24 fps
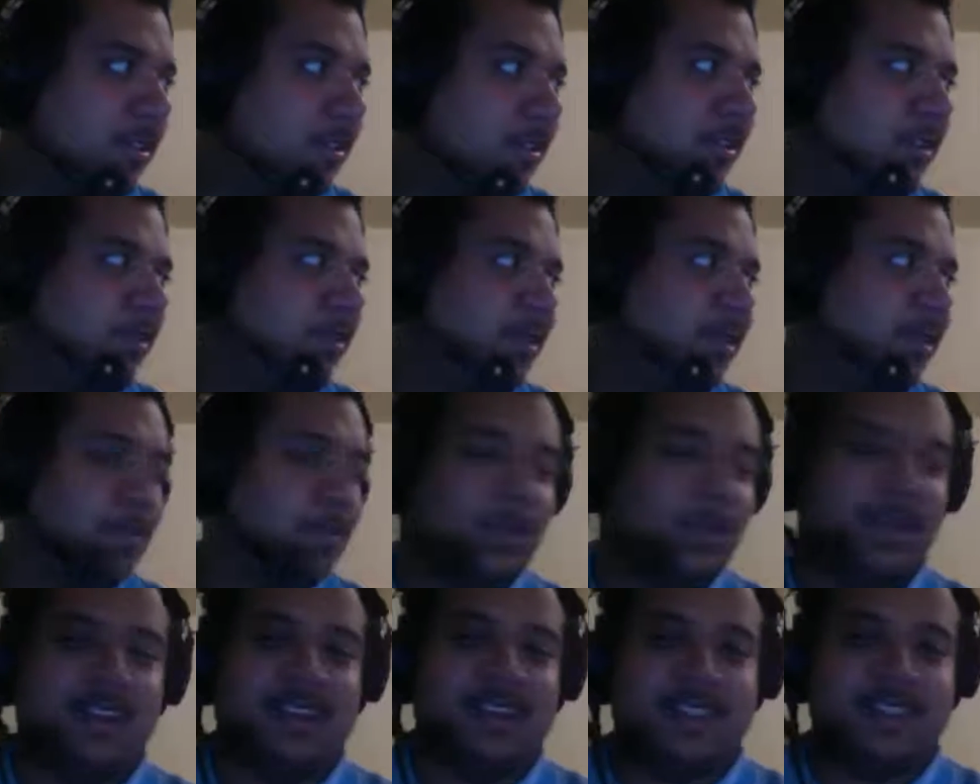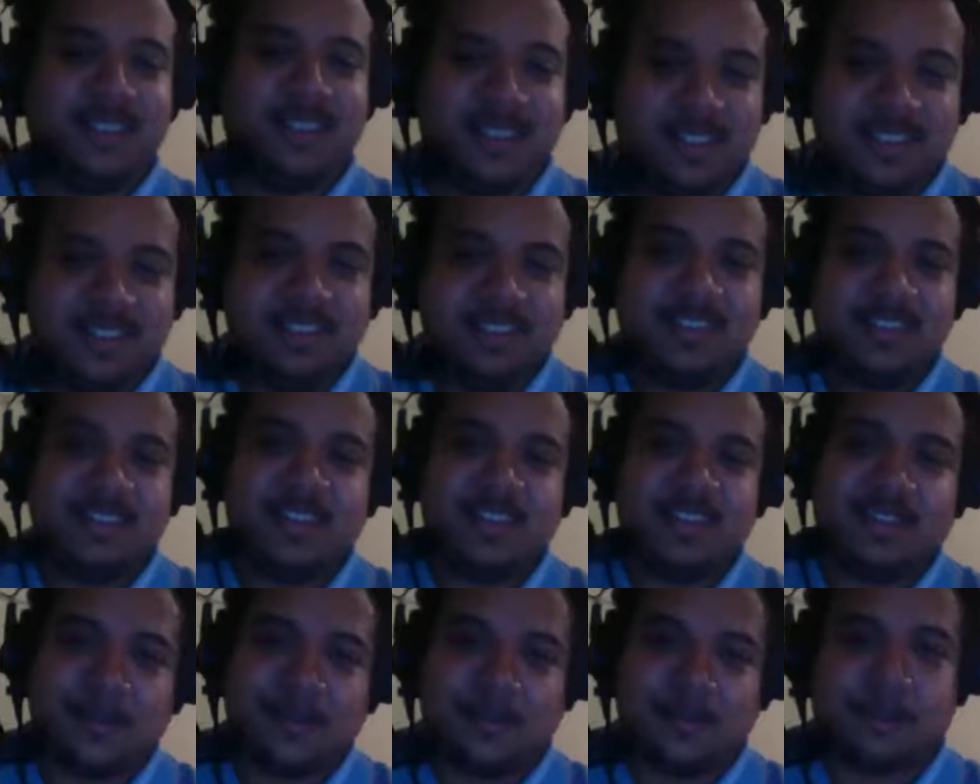I was telling you, I
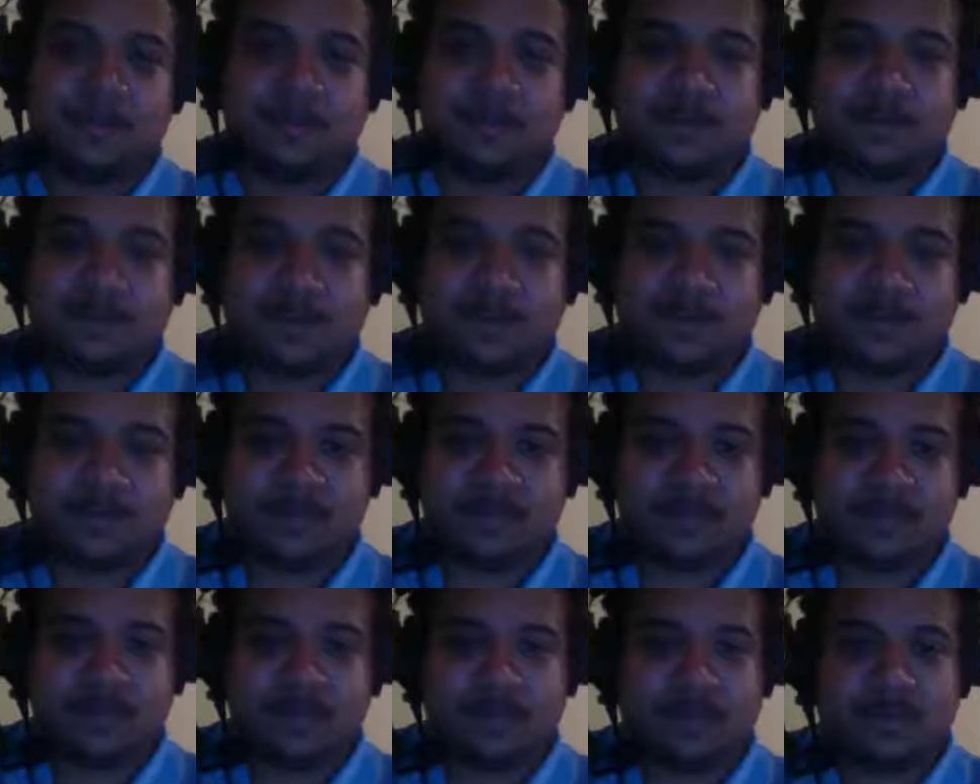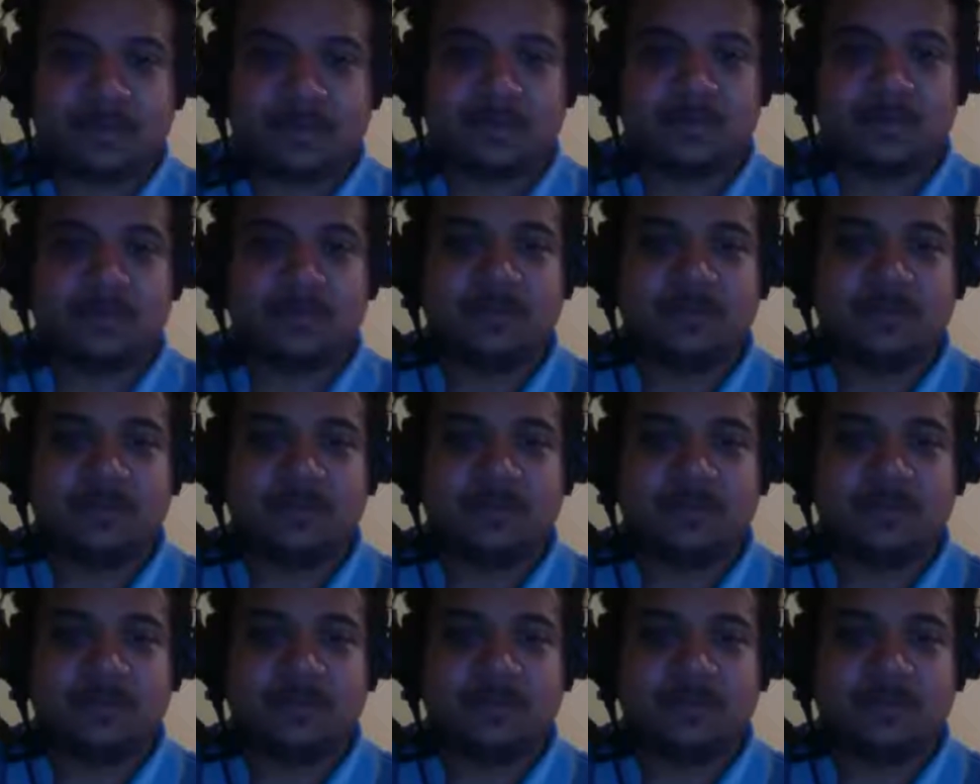never really watched South Park. But...